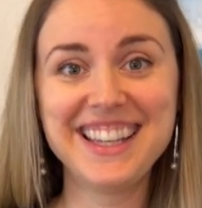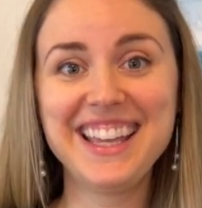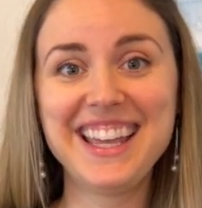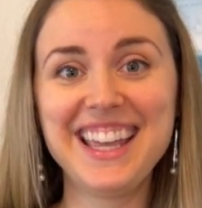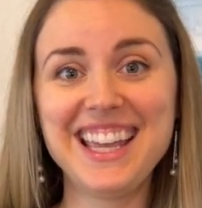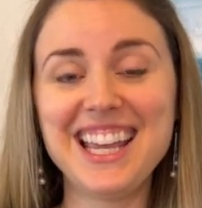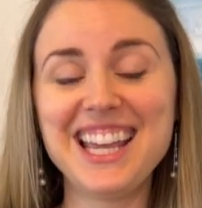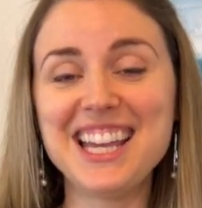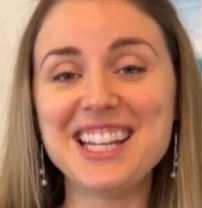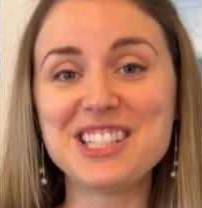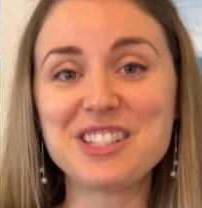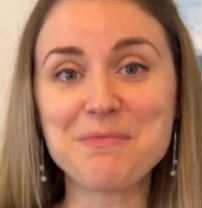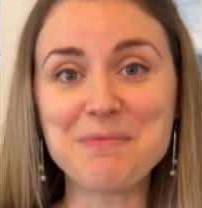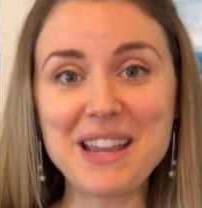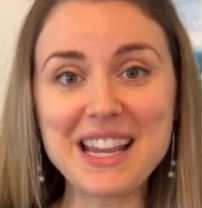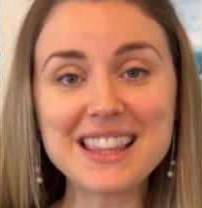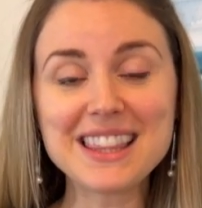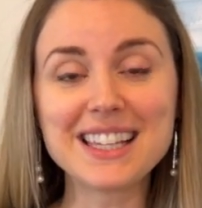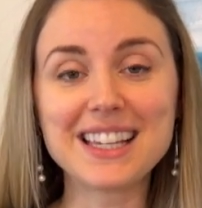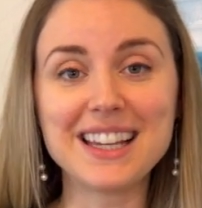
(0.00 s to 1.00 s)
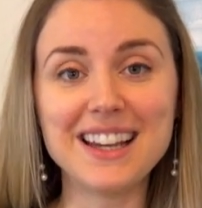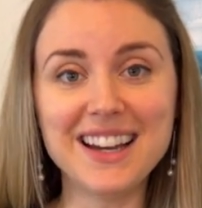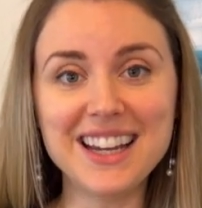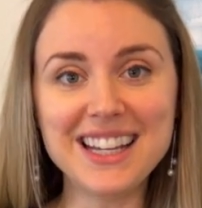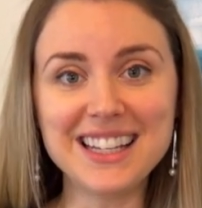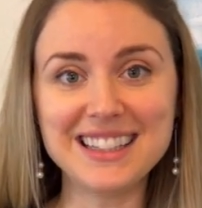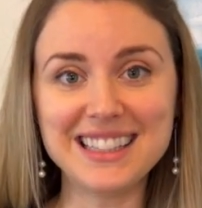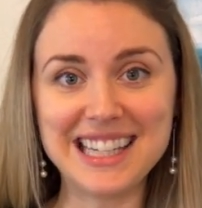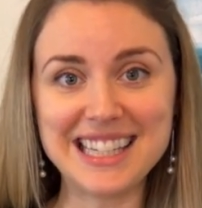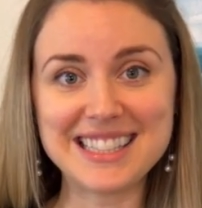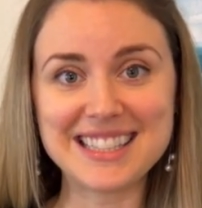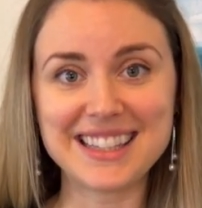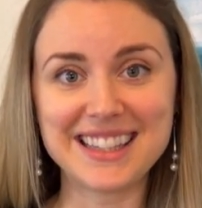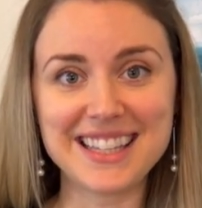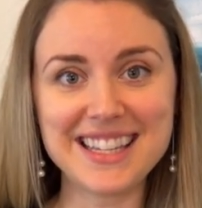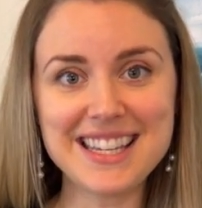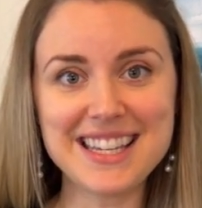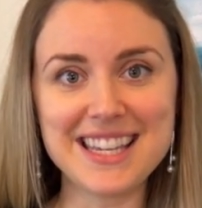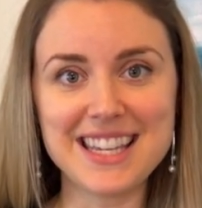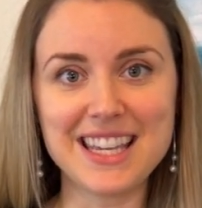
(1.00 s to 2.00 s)
and make the gut less
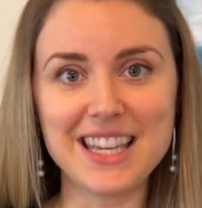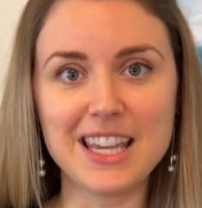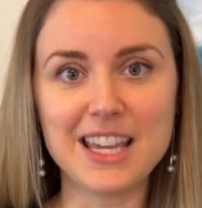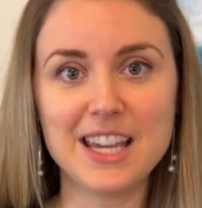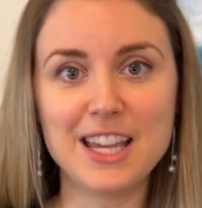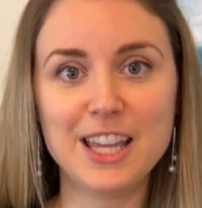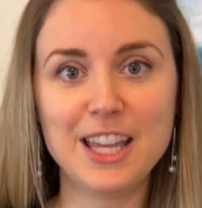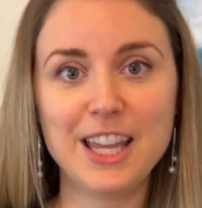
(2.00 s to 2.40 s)
leaky.